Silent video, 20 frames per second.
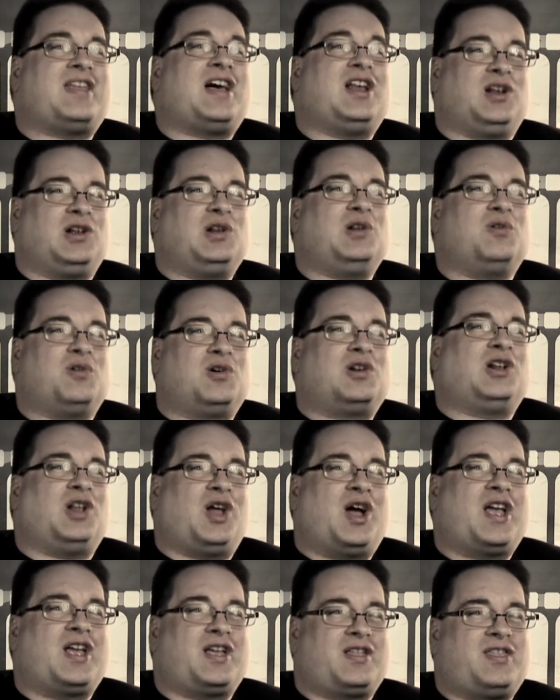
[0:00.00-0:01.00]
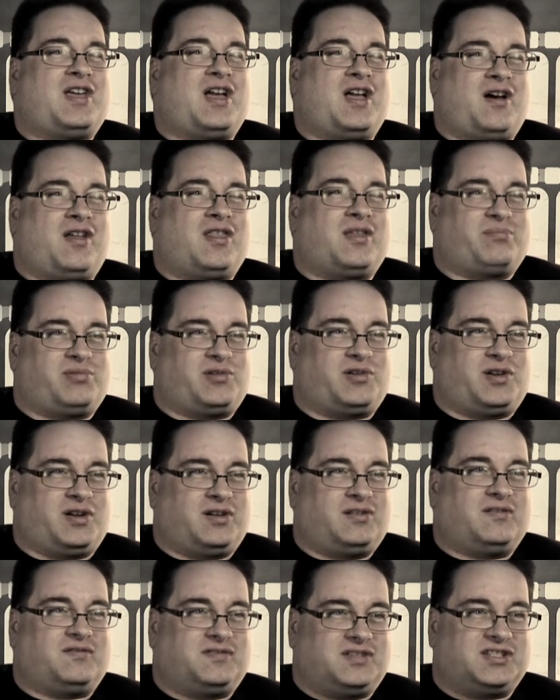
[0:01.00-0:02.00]
look like they are the
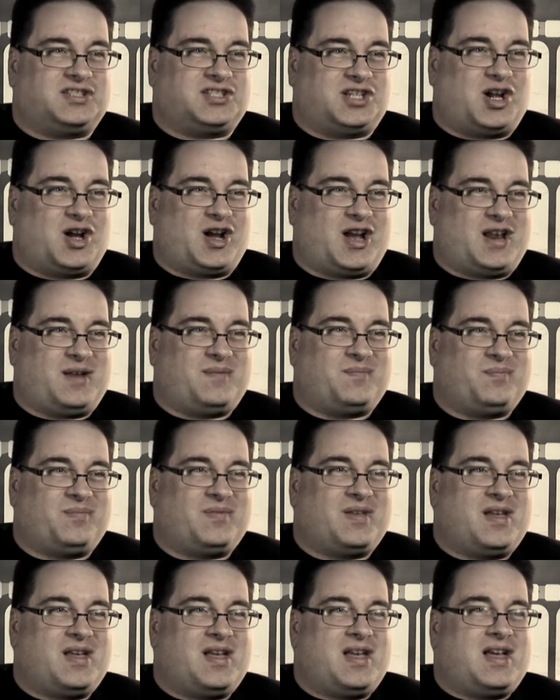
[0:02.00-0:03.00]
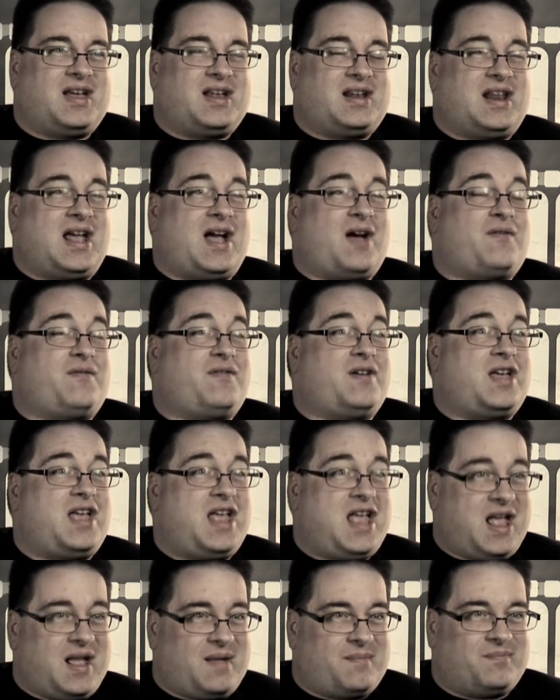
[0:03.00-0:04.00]
product of design. Now, for
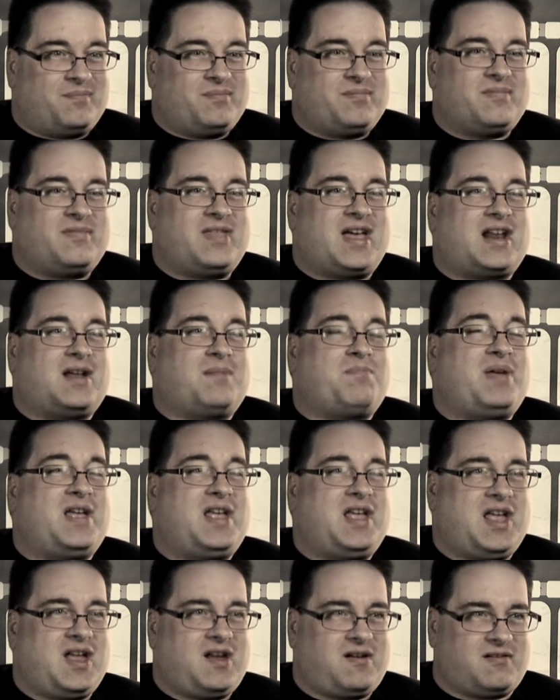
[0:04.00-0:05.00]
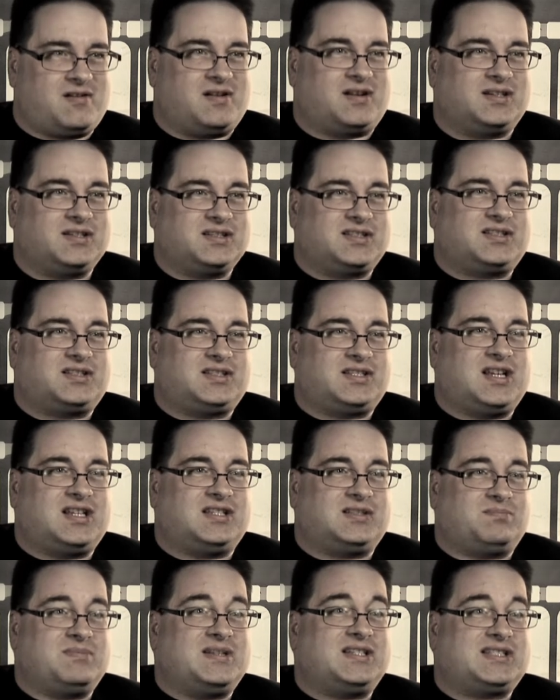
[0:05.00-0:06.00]
him, that appearance
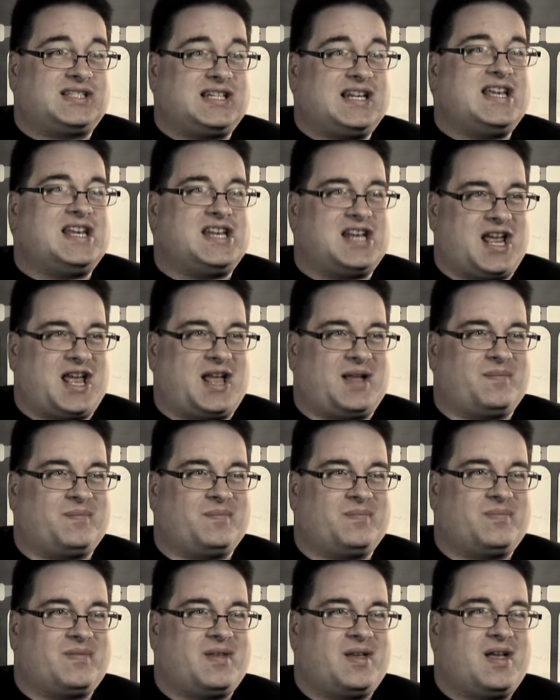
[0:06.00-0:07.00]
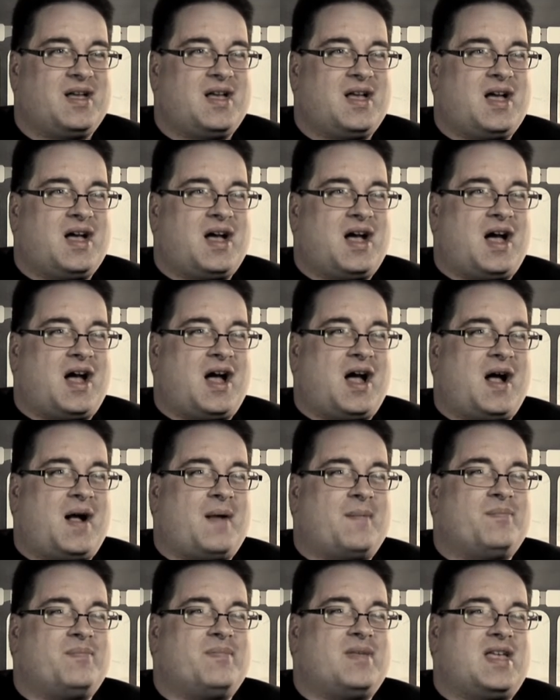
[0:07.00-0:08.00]
is misleading.
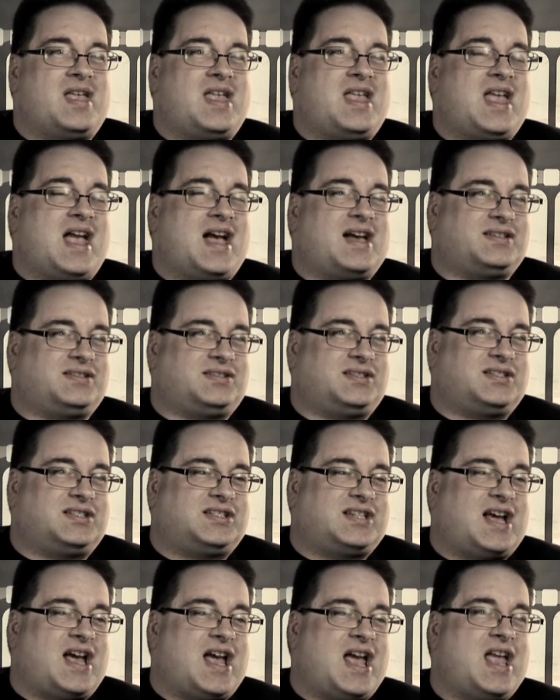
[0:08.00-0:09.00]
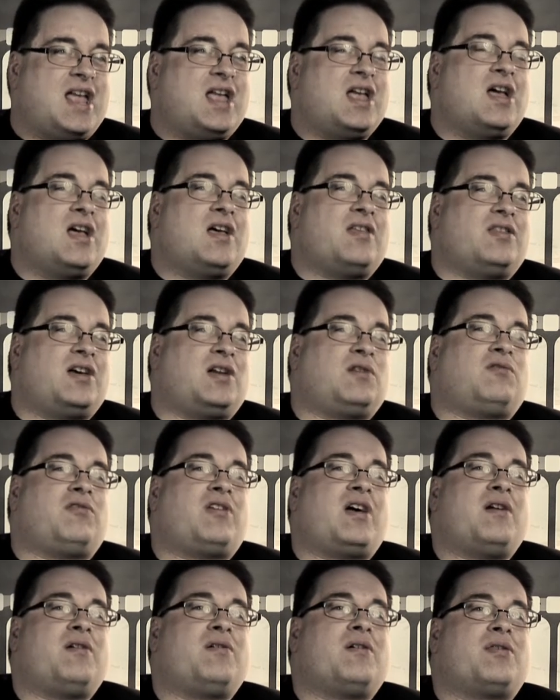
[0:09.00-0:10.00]
He has to say that
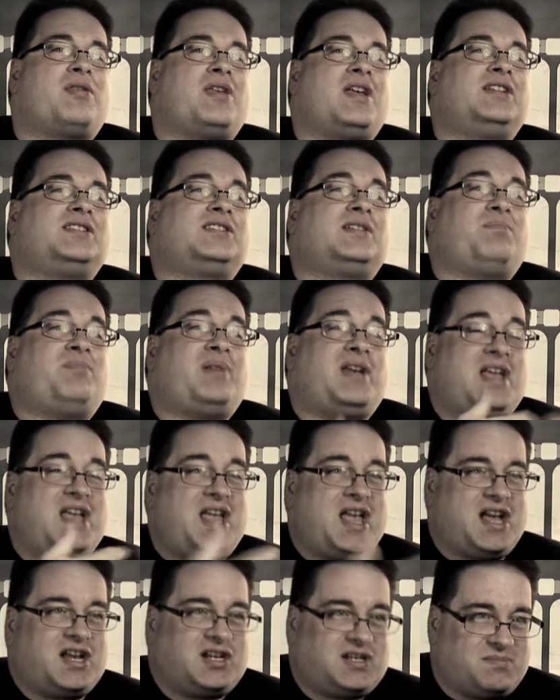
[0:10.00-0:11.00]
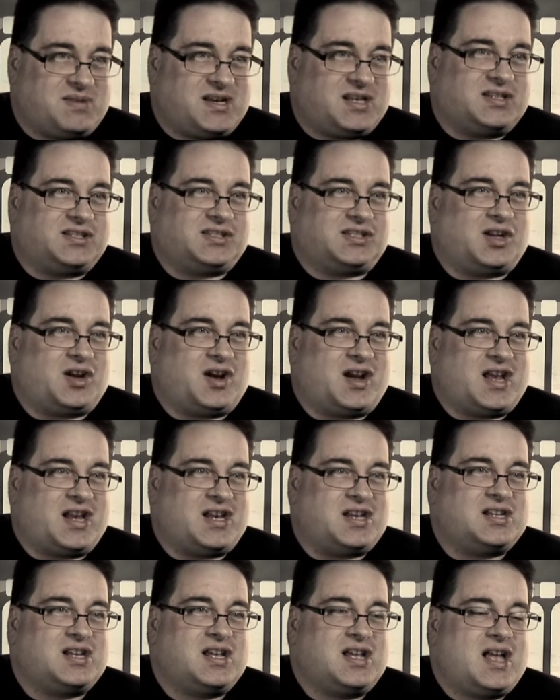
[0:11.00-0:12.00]
although things appear to be designed,